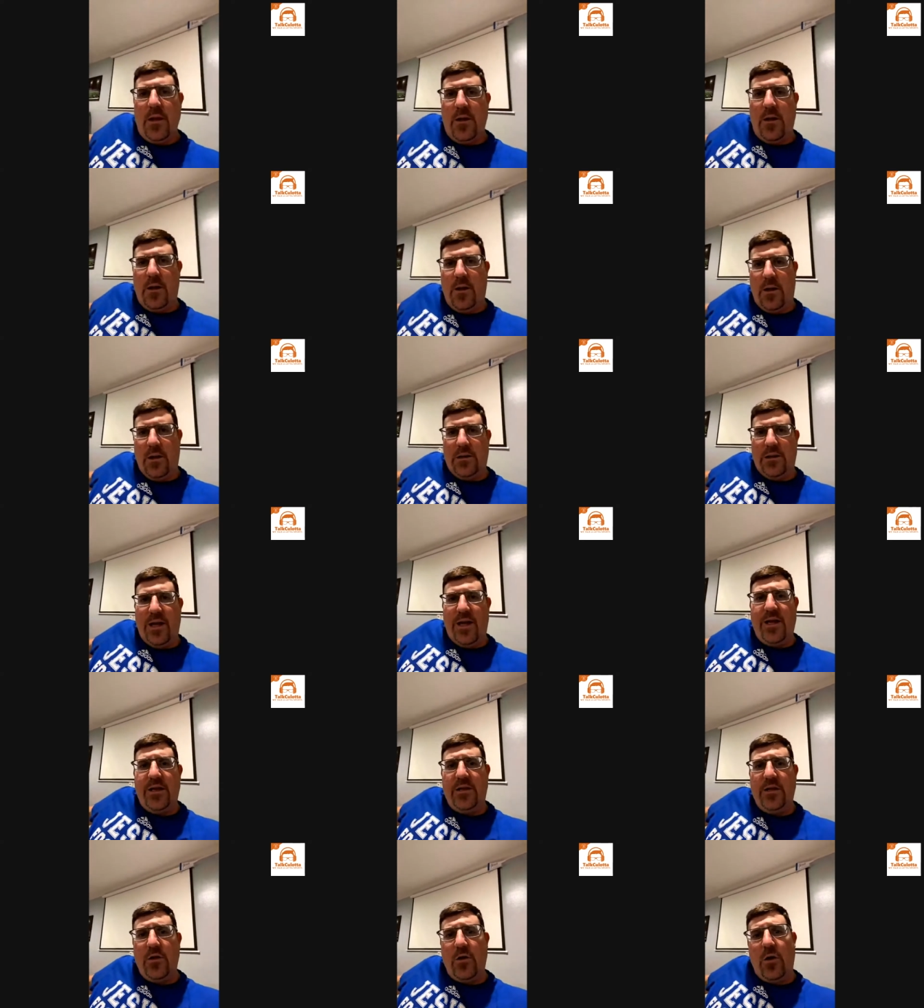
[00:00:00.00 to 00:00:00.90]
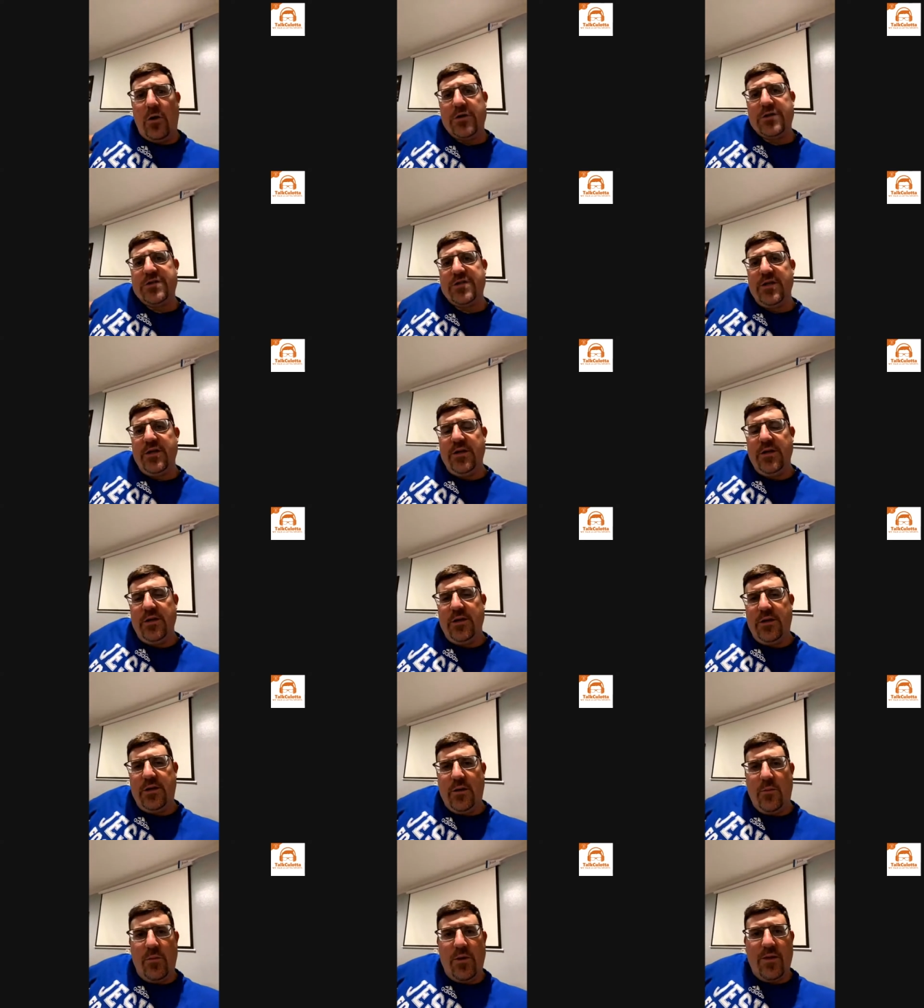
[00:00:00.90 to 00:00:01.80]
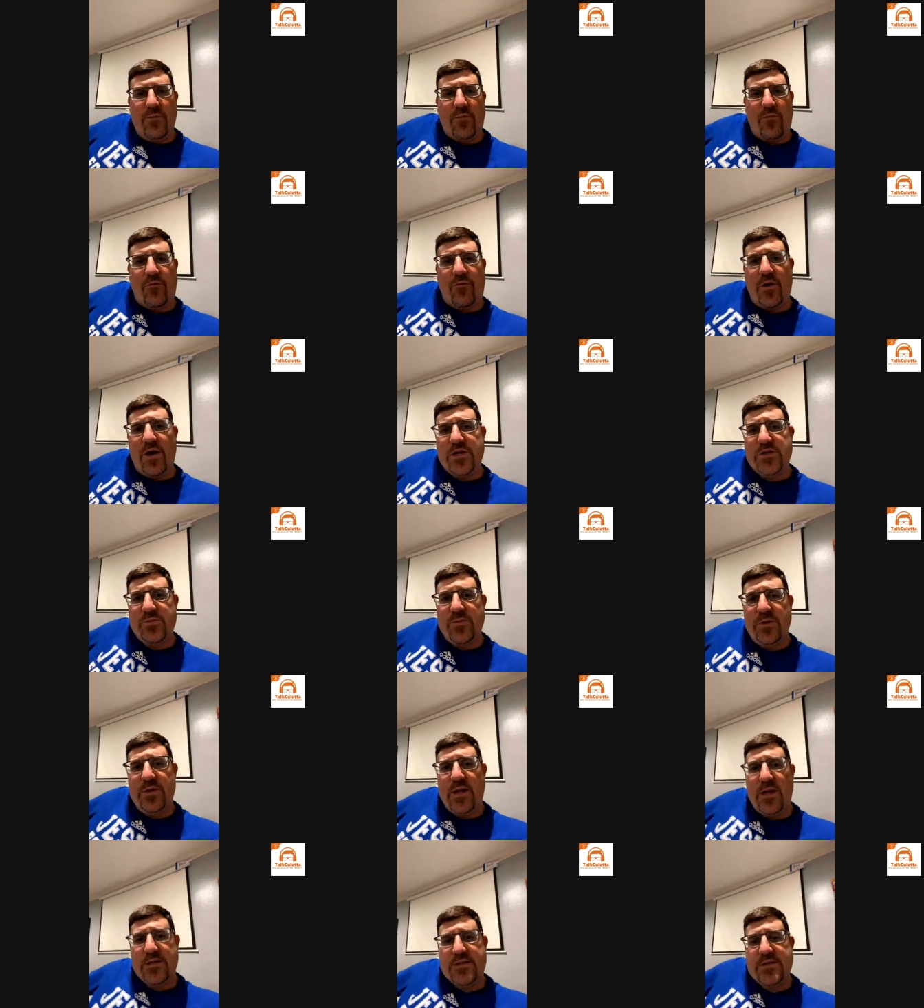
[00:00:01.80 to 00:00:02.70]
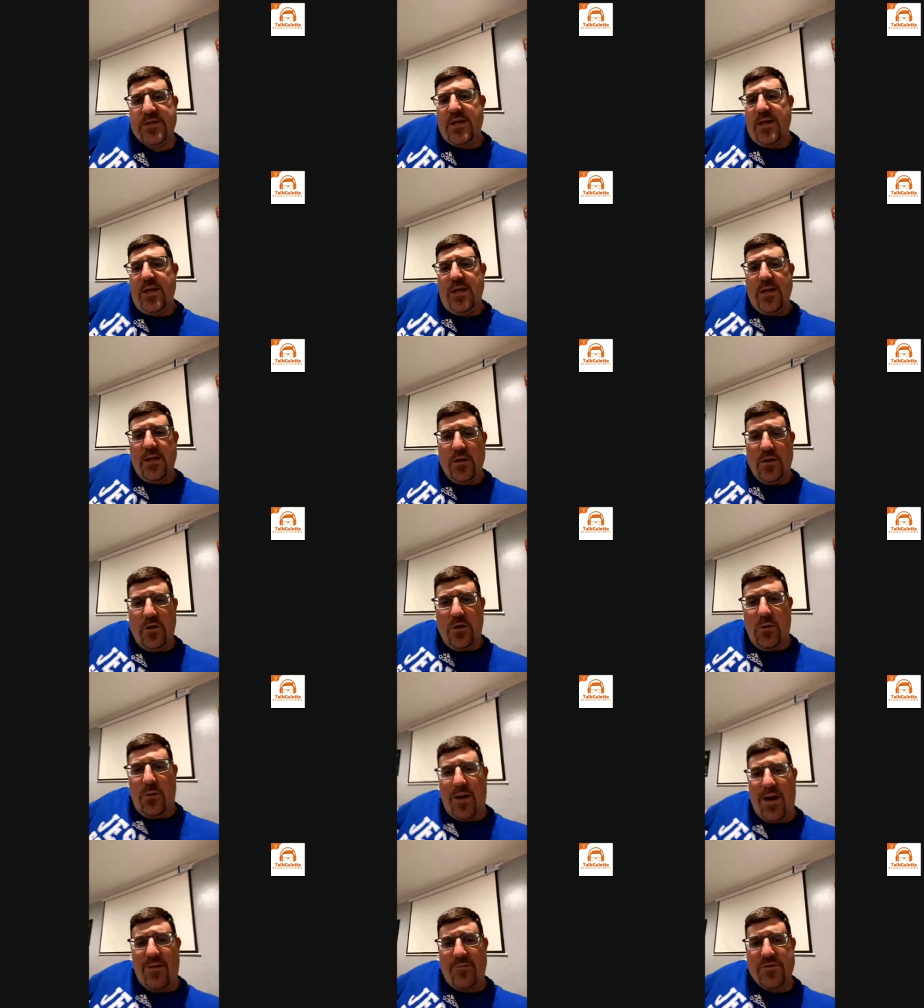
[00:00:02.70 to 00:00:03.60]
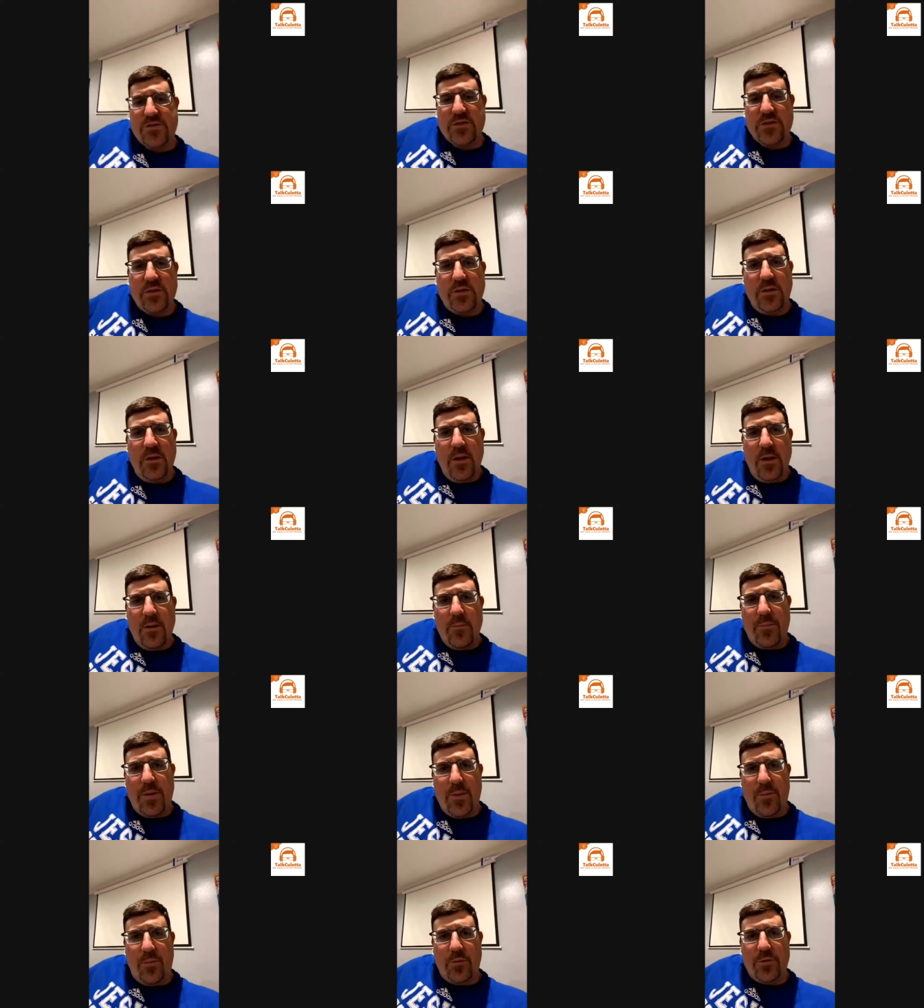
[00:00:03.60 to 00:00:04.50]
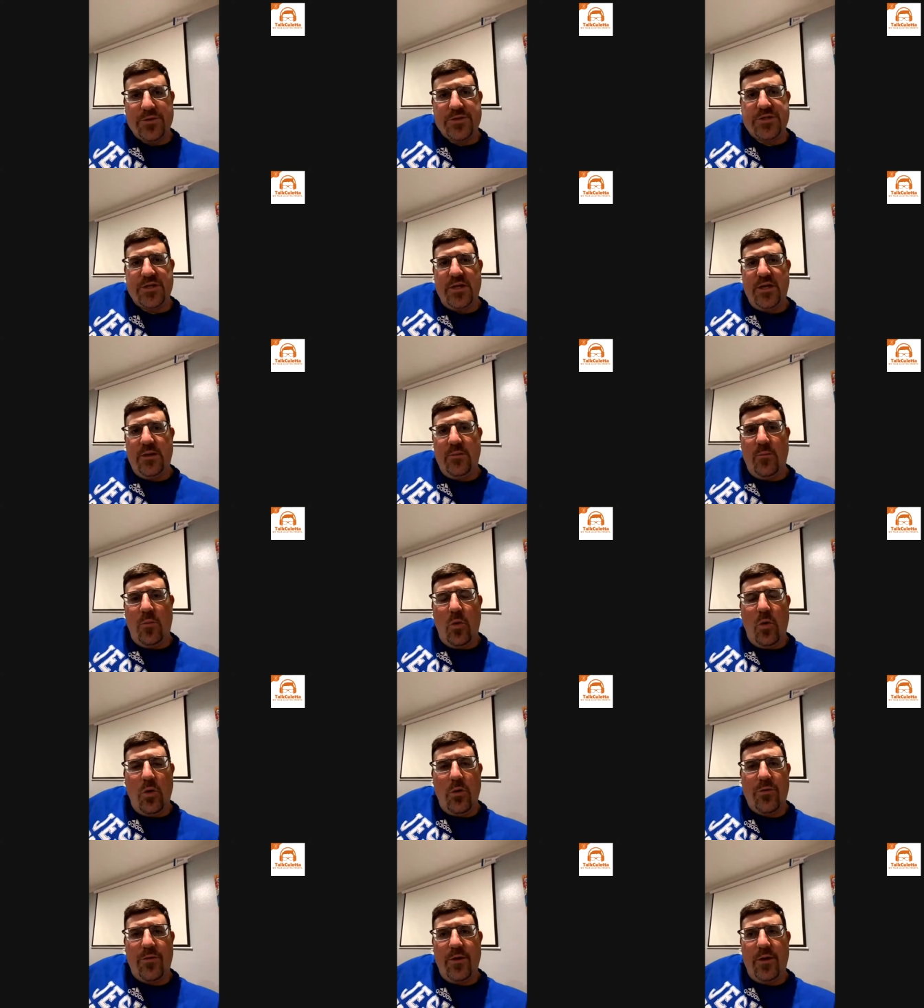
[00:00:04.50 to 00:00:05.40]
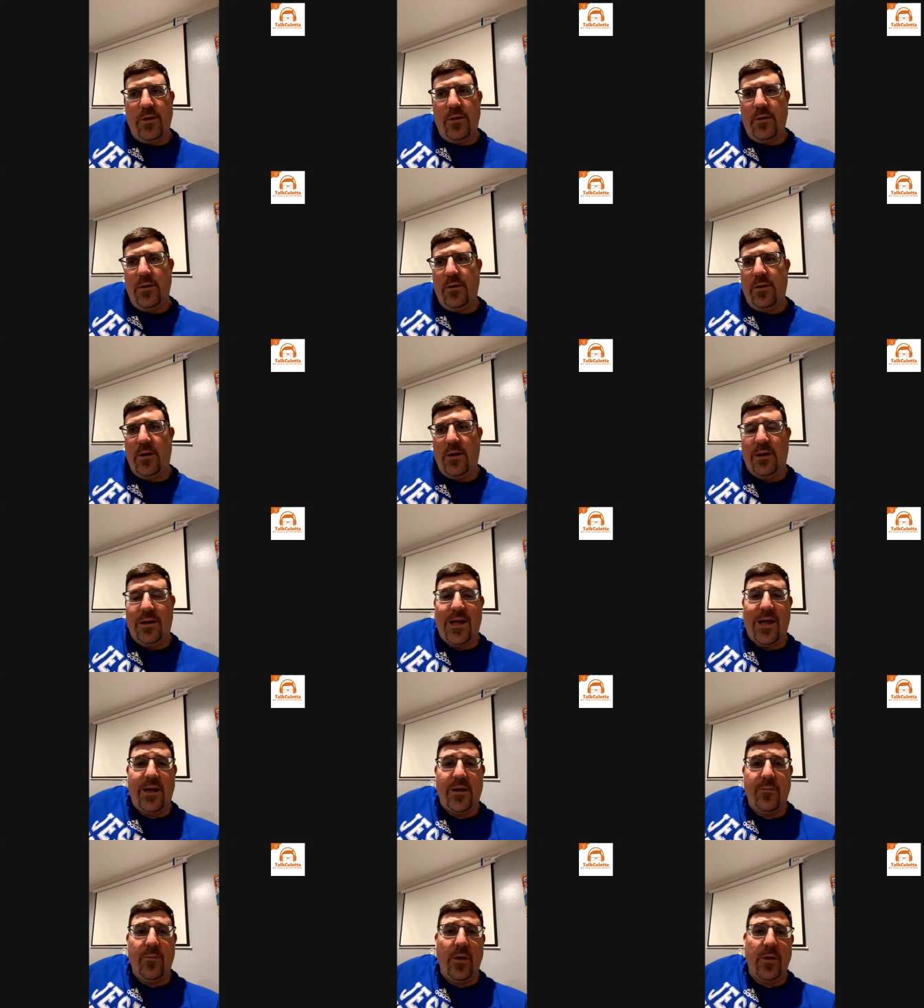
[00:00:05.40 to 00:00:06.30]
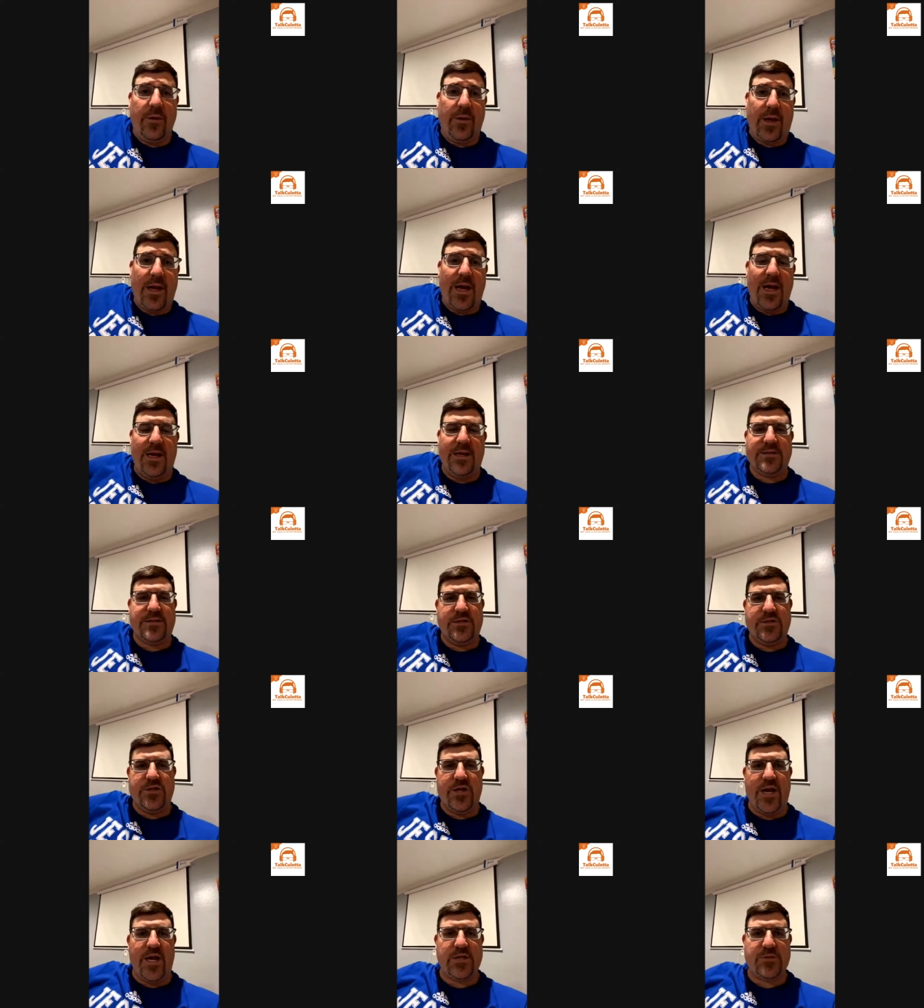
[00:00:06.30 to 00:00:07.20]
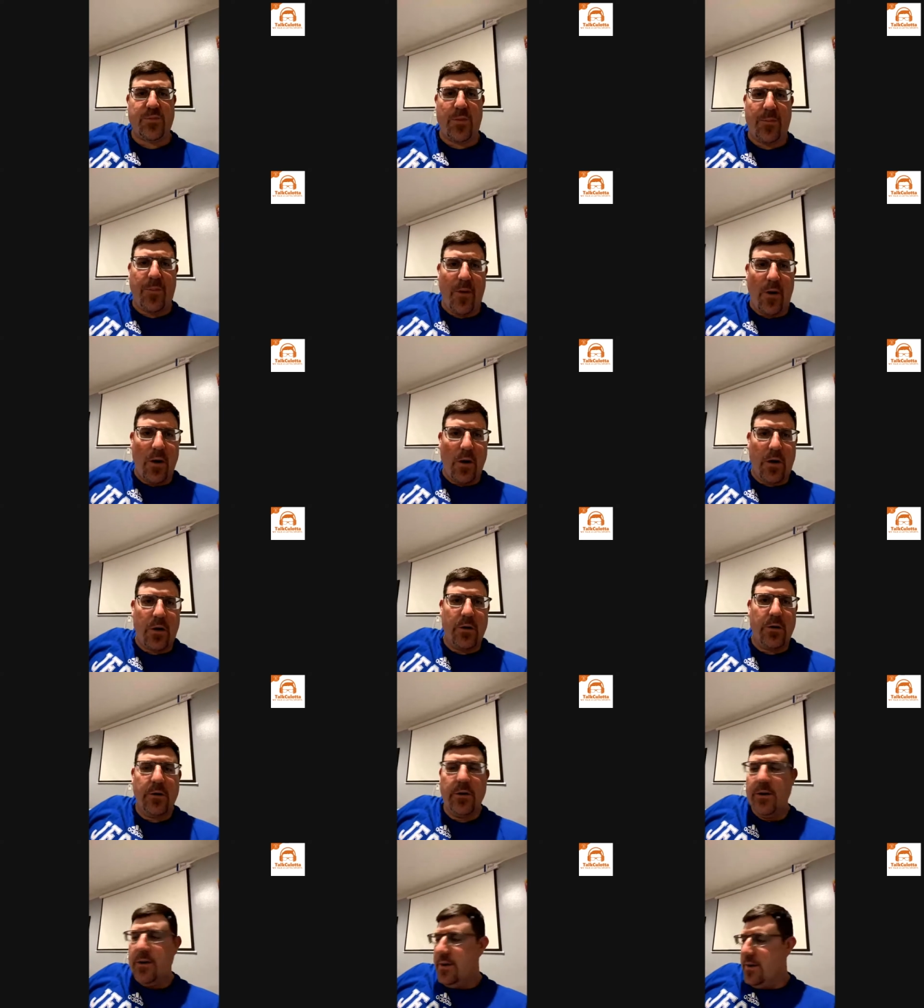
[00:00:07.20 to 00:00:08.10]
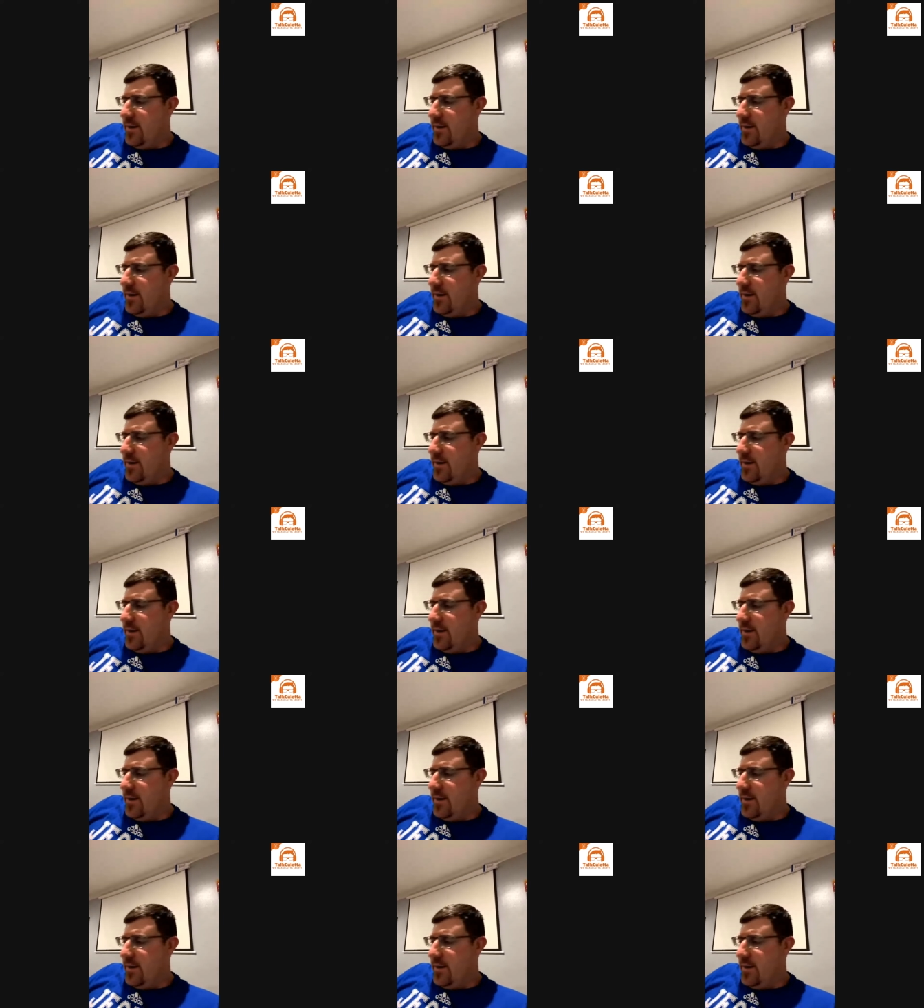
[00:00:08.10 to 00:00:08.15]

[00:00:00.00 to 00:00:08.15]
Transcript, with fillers: uh, Landon Garcia, and then we have a freshman that's you know obviously people are seeing more than than a lot of them other guys, and Jasper Parker